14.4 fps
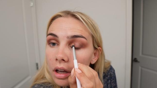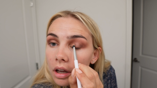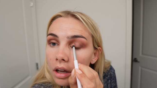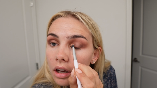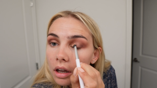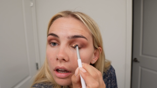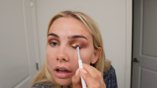
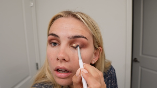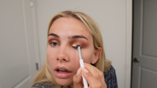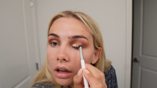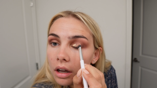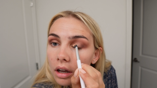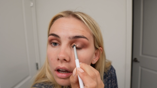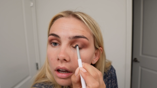
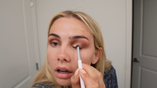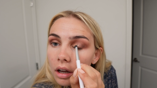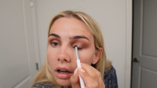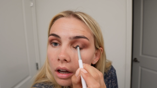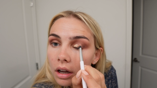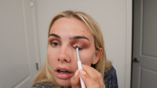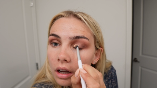
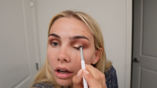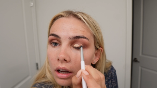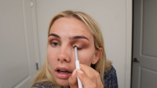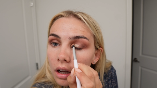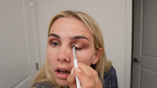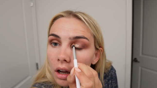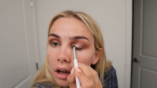
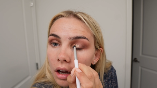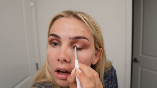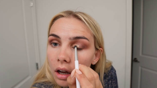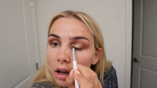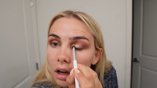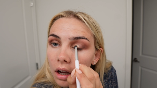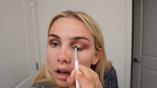
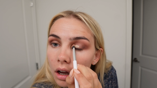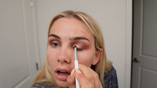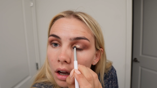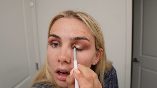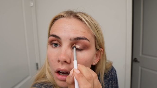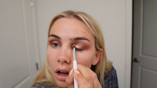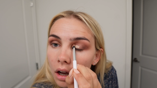
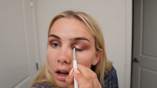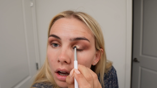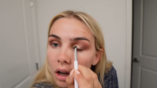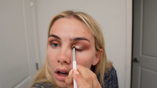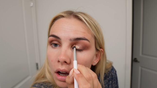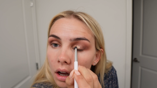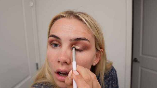
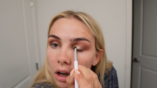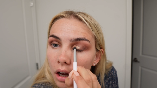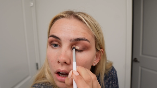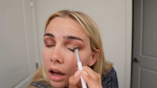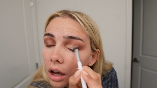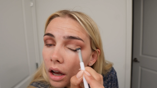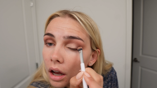
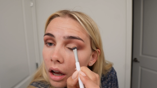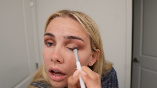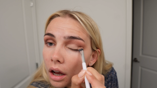[no speech]